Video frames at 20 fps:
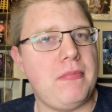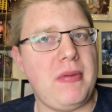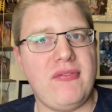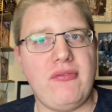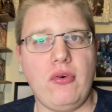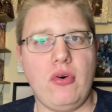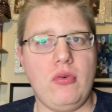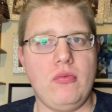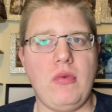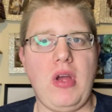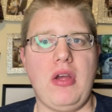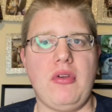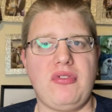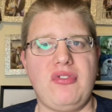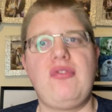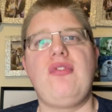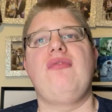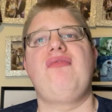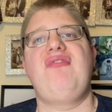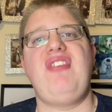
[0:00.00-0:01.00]

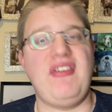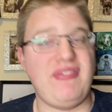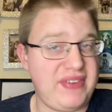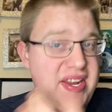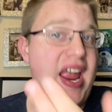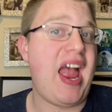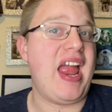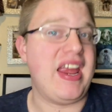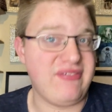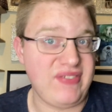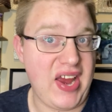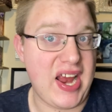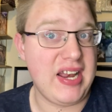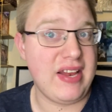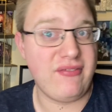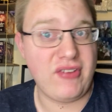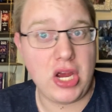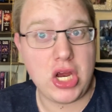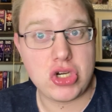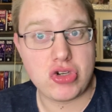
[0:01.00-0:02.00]

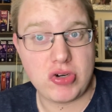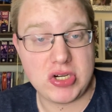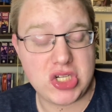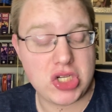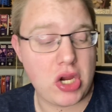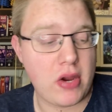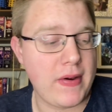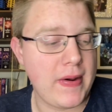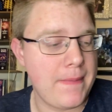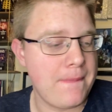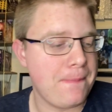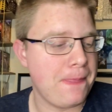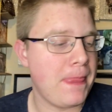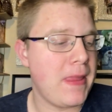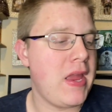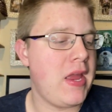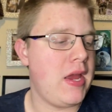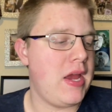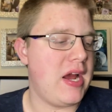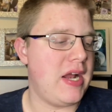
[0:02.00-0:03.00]

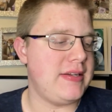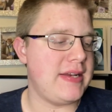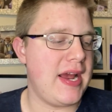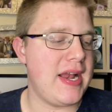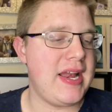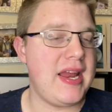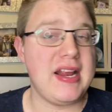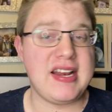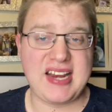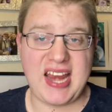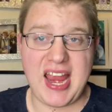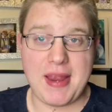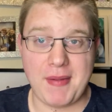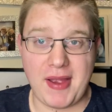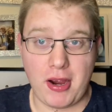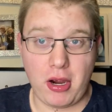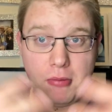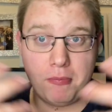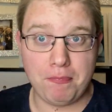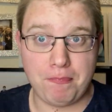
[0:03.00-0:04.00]
And then it came
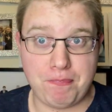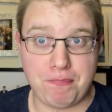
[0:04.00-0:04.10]
out